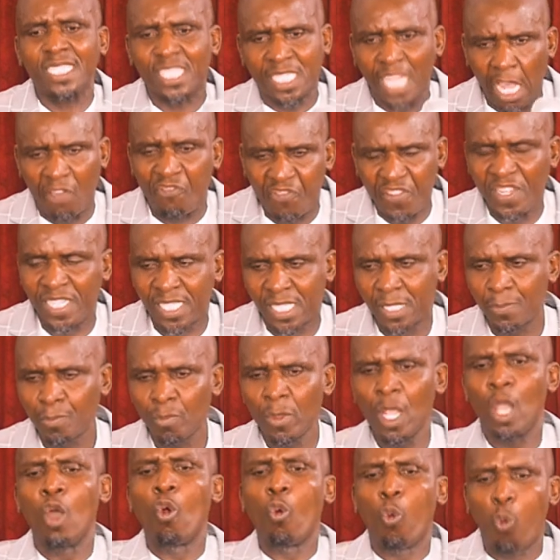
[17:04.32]

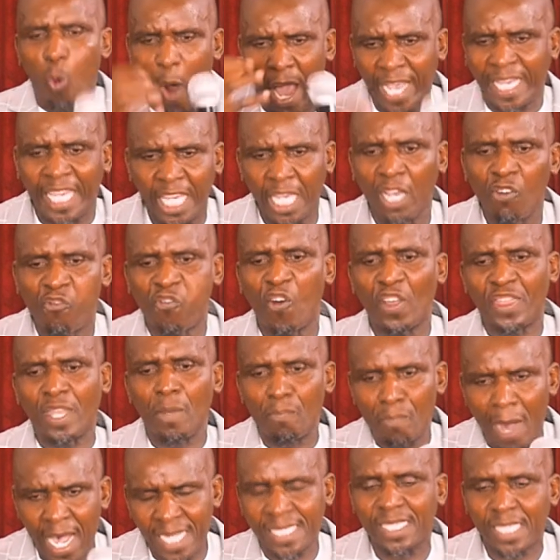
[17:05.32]
service, working for the
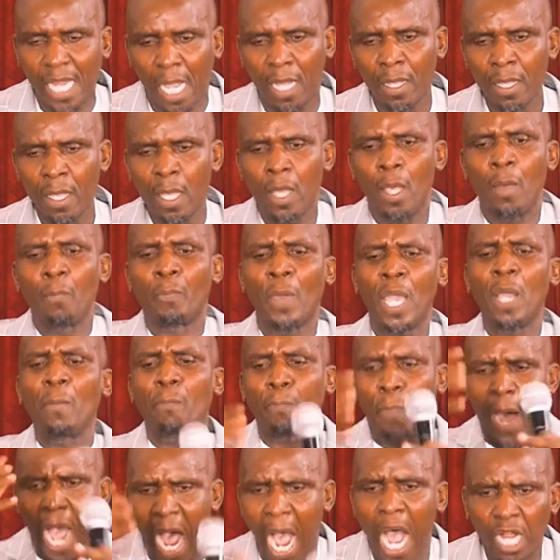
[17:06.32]
master,
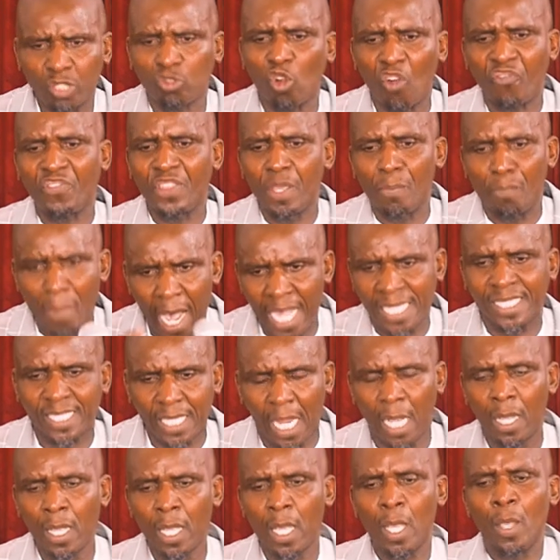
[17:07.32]
being part of the
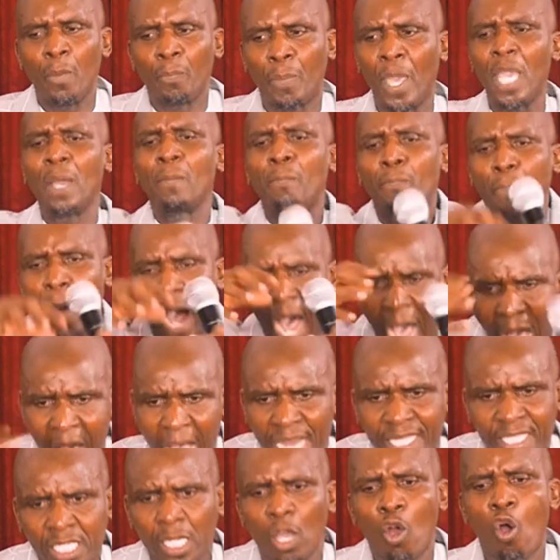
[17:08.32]
master, being
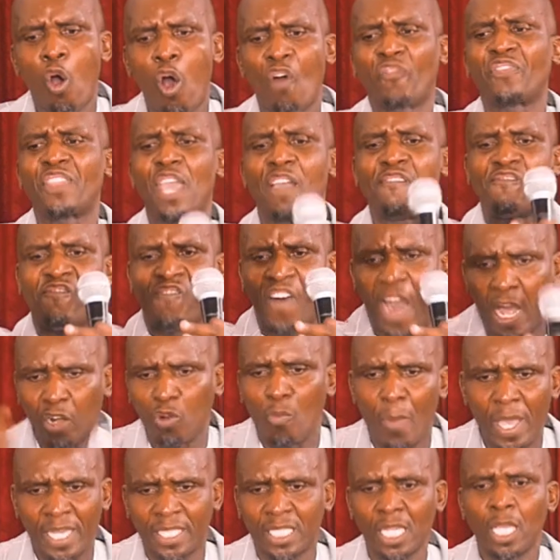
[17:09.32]
part of the
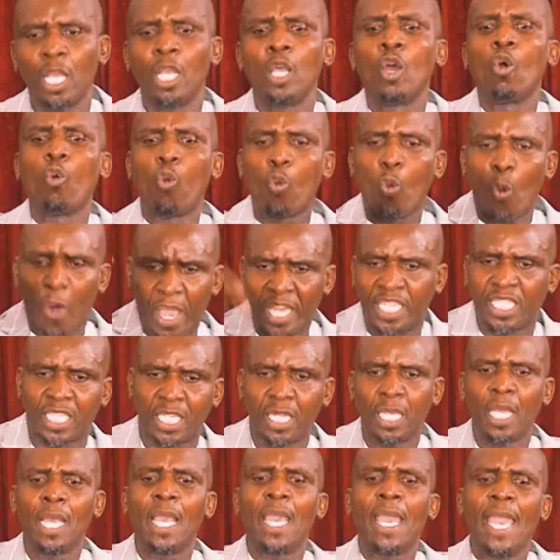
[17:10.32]
environment which
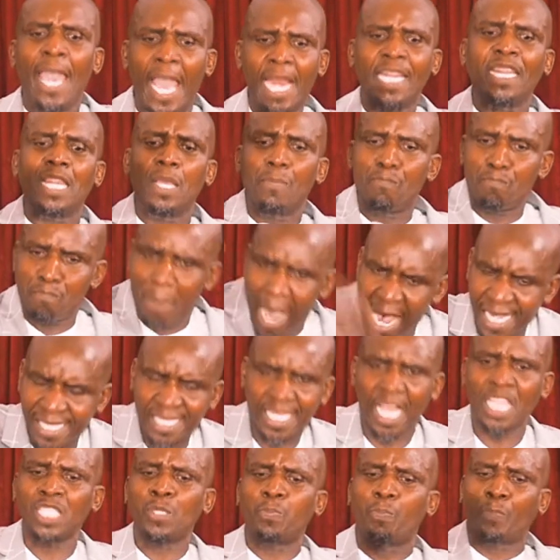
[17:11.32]
had the
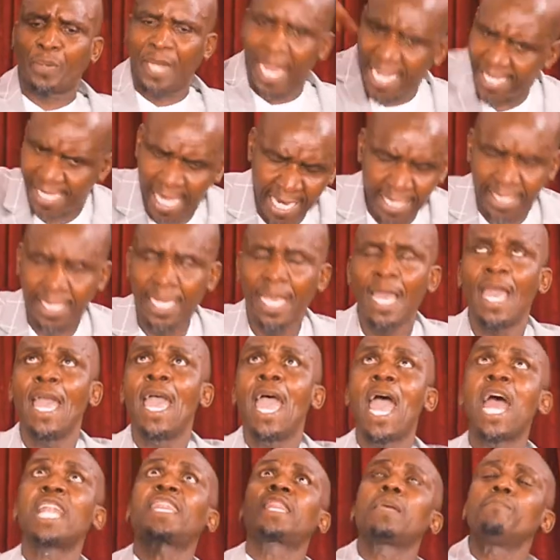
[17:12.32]
masters present
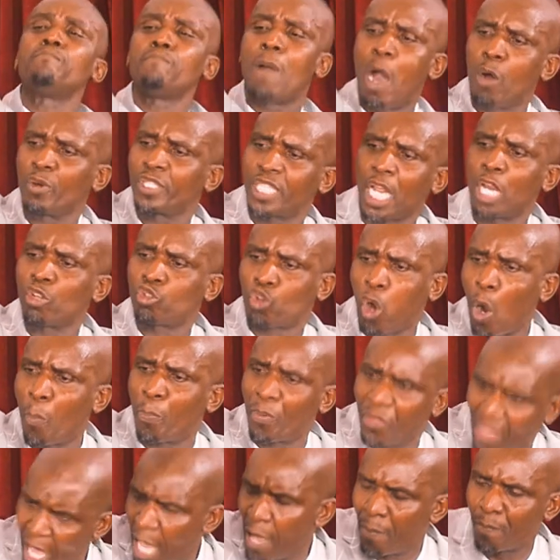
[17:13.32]
at the mountaintop
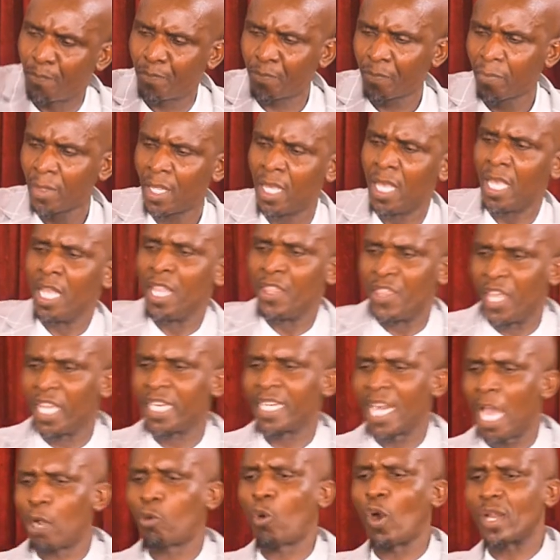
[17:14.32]
there, the
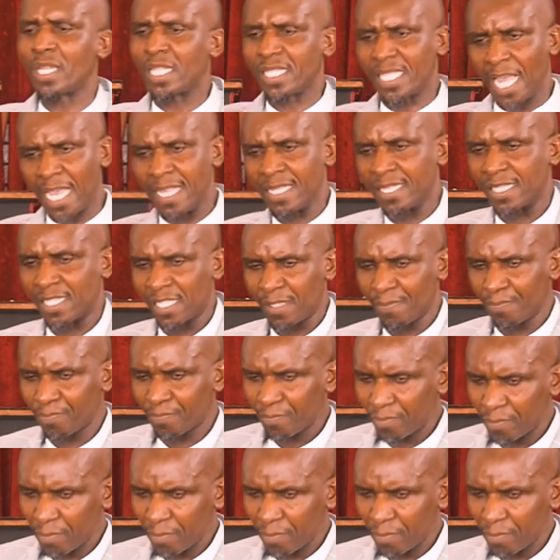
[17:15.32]
record says